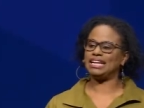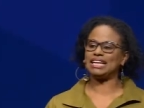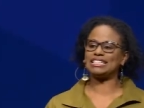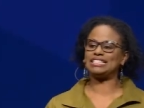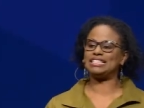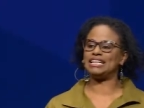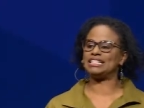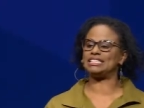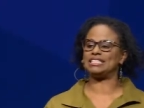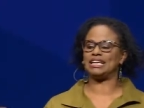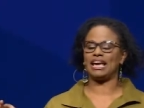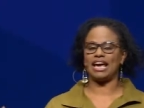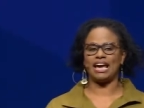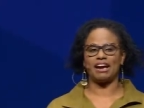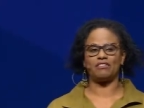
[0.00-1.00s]
It extends
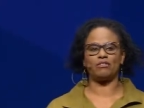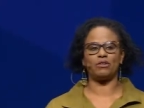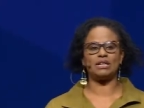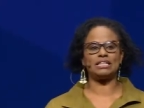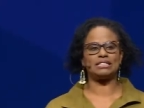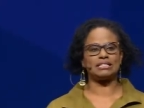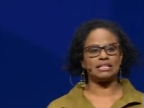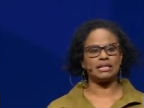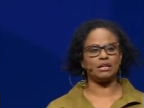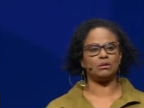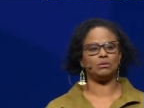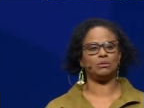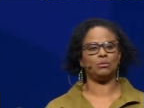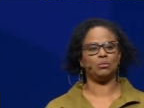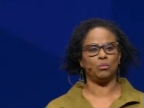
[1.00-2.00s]
to every
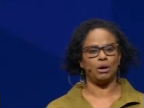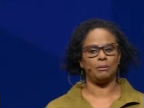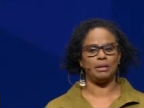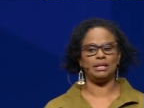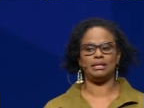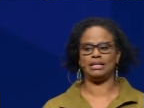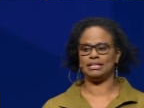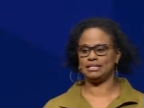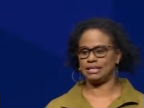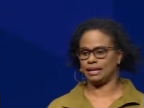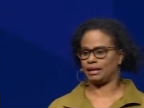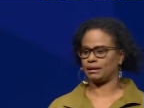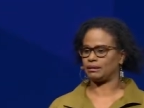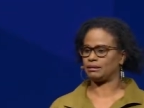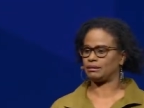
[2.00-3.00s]
single woman in
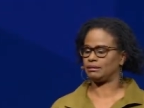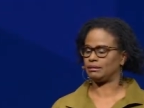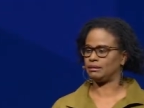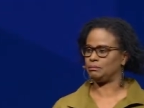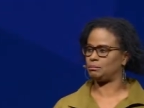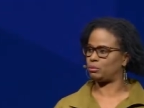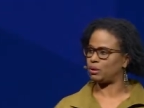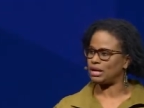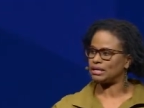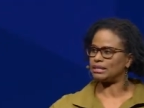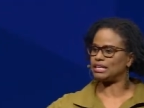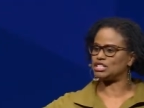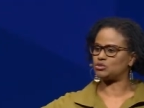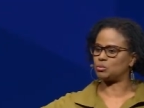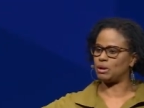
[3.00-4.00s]
tech.
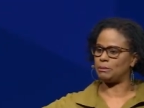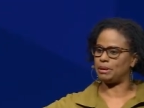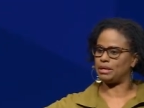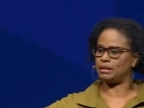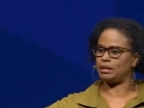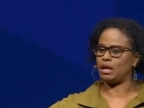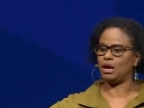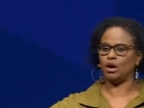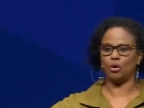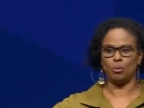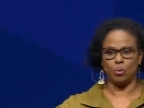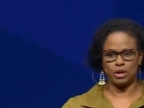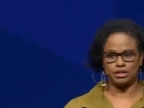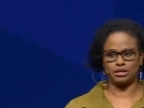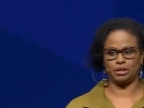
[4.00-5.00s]
Bring these women
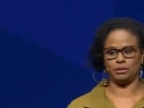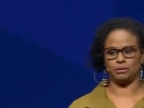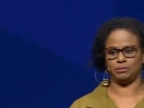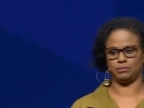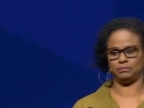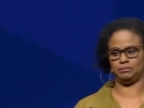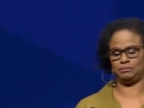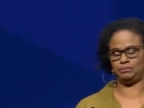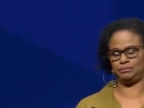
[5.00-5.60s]
with you.